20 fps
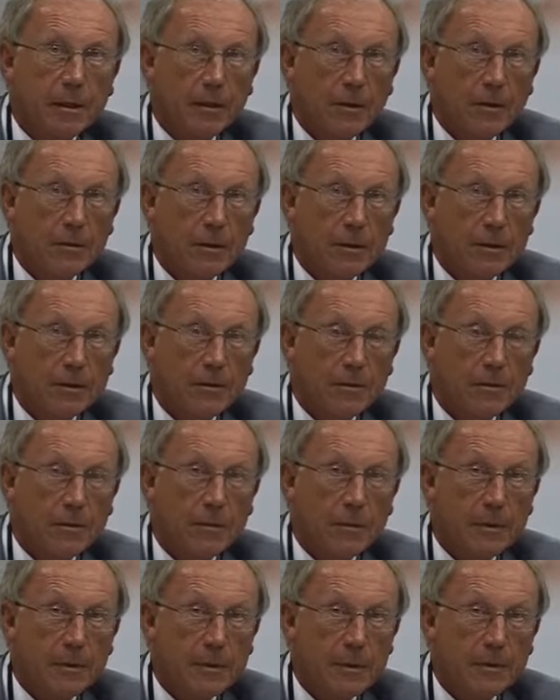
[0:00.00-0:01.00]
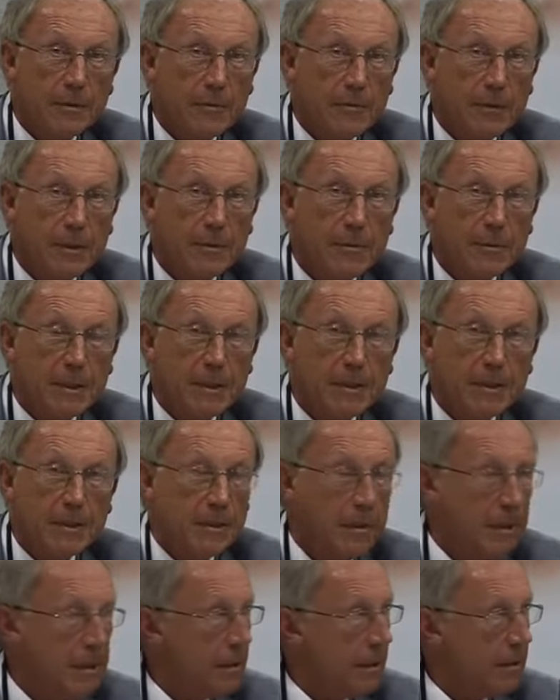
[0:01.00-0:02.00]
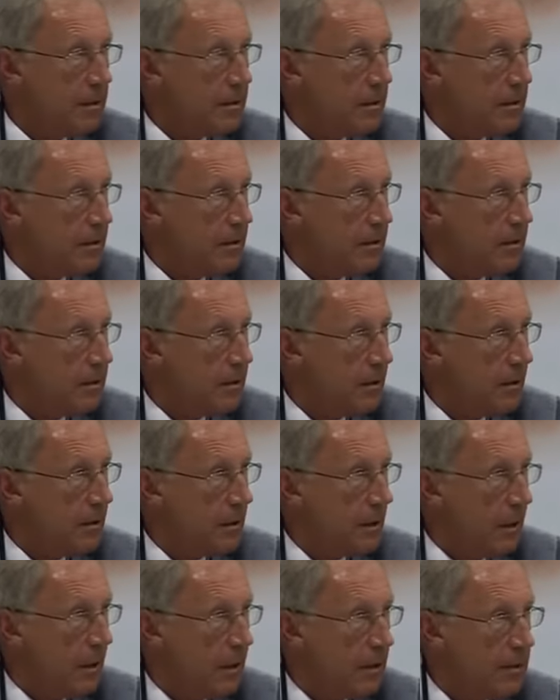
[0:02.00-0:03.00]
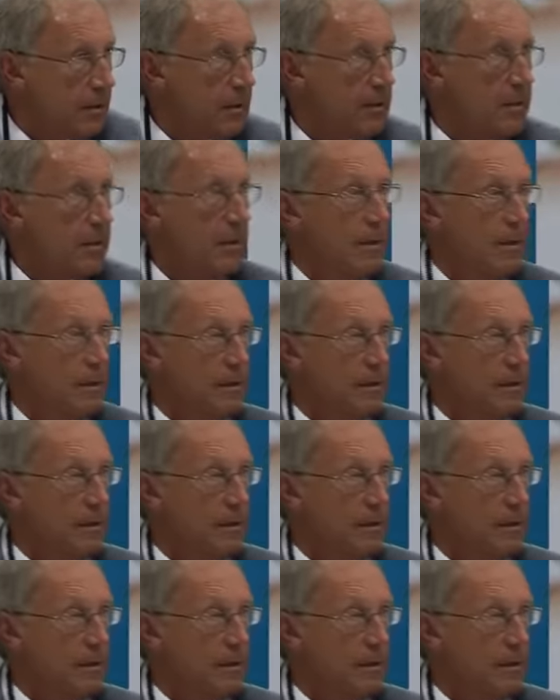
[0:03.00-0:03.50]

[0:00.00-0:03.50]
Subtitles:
Others, some of them needed the glasses, sunglasses.